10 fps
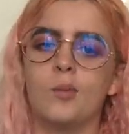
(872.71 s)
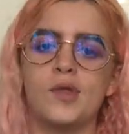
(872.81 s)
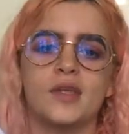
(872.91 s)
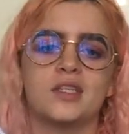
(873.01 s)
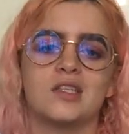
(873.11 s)

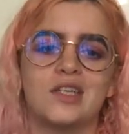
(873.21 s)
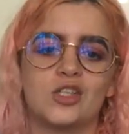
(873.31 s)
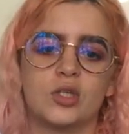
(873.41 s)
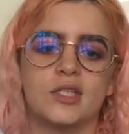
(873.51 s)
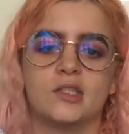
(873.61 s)
but this is
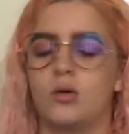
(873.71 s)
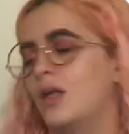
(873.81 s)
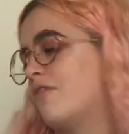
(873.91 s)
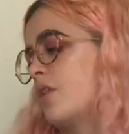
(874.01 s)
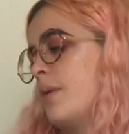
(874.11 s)
literally
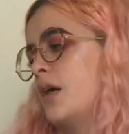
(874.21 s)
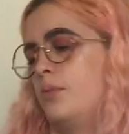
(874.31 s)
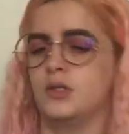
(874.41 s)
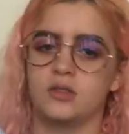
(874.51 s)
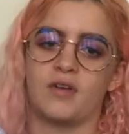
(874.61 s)
solely for the
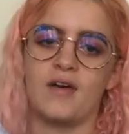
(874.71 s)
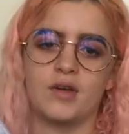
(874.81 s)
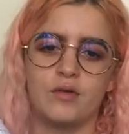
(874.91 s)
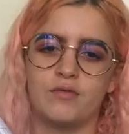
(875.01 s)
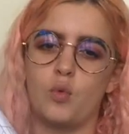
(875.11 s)
purpose of
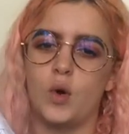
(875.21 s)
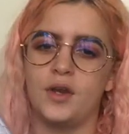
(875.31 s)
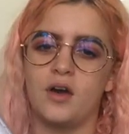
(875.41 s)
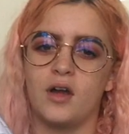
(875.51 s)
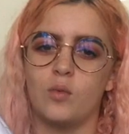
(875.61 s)
having on for
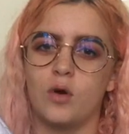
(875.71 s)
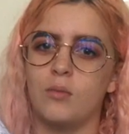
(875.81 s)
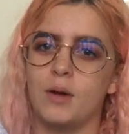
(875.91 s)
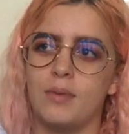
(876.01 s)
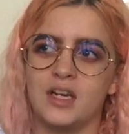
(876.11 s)
one night
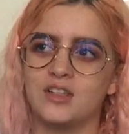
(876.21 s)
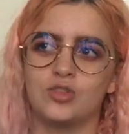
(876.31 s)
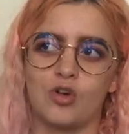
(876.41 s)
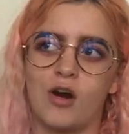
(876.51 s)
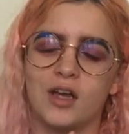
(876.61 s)
while my
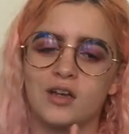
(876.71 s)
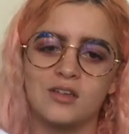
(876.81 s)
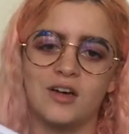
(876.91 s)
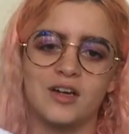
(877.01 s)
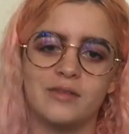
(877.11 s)
bedding's
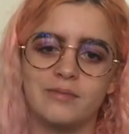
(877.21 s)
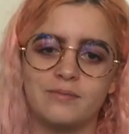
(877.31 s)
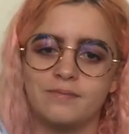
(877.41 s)
drying. Like,